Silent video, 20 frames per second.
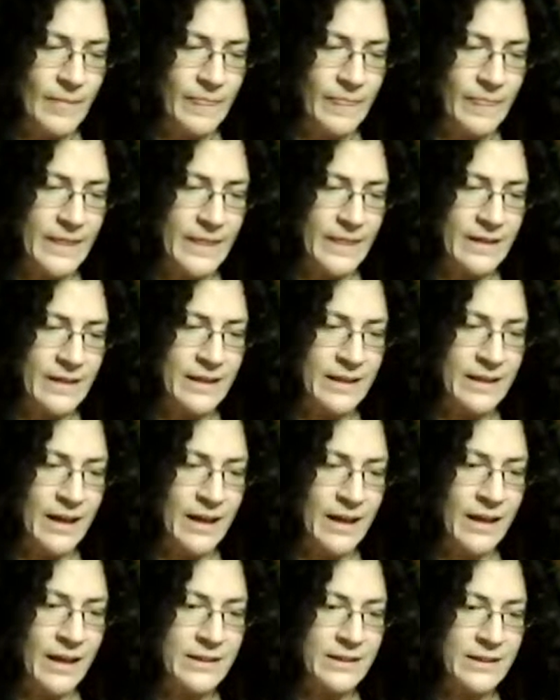and the
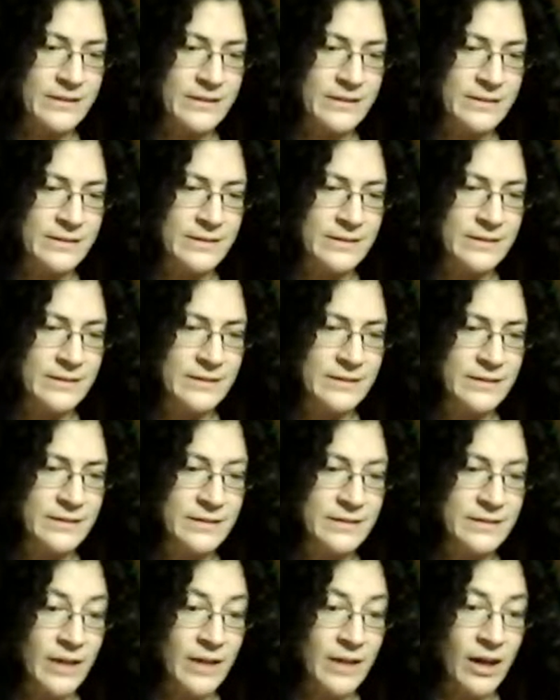ice
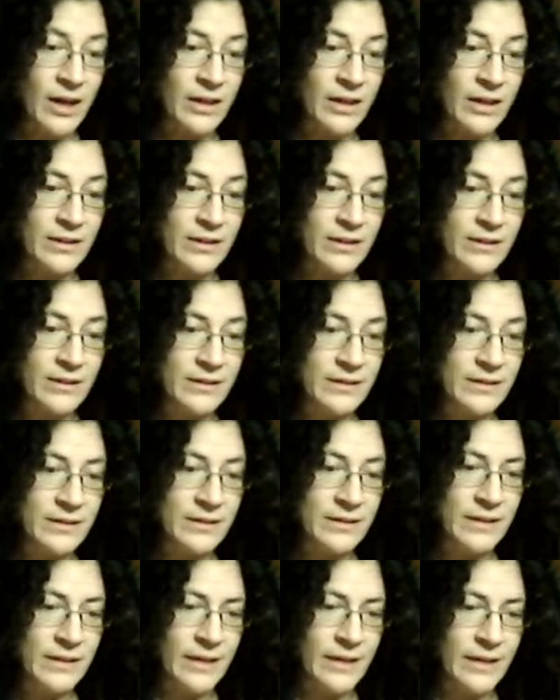dark
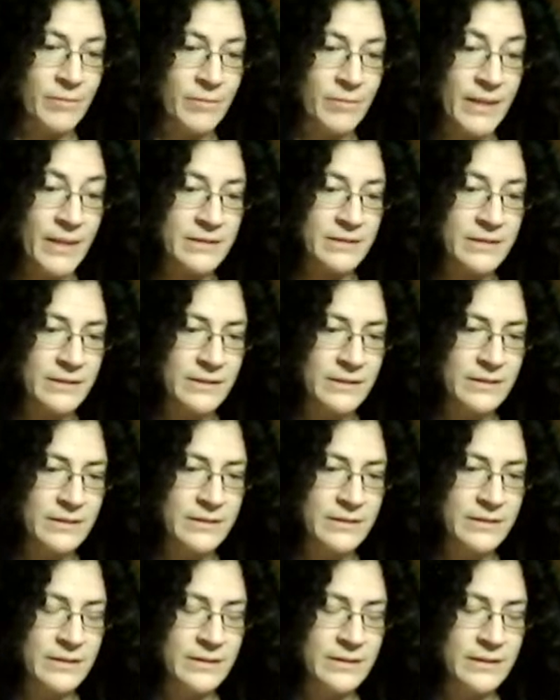like metal,
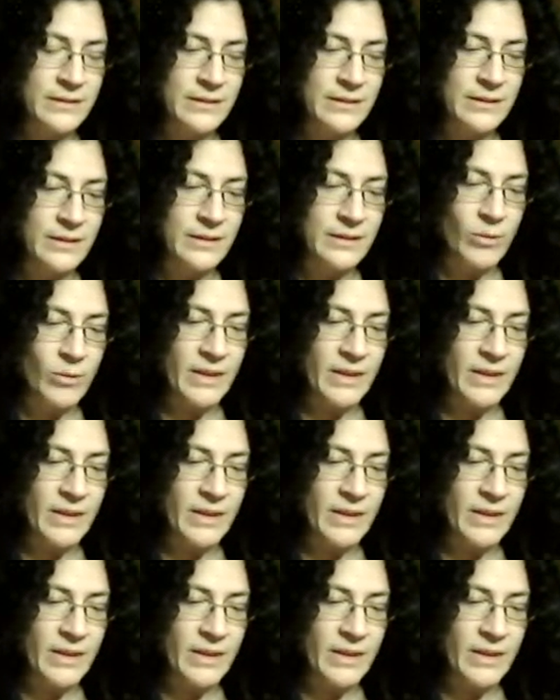where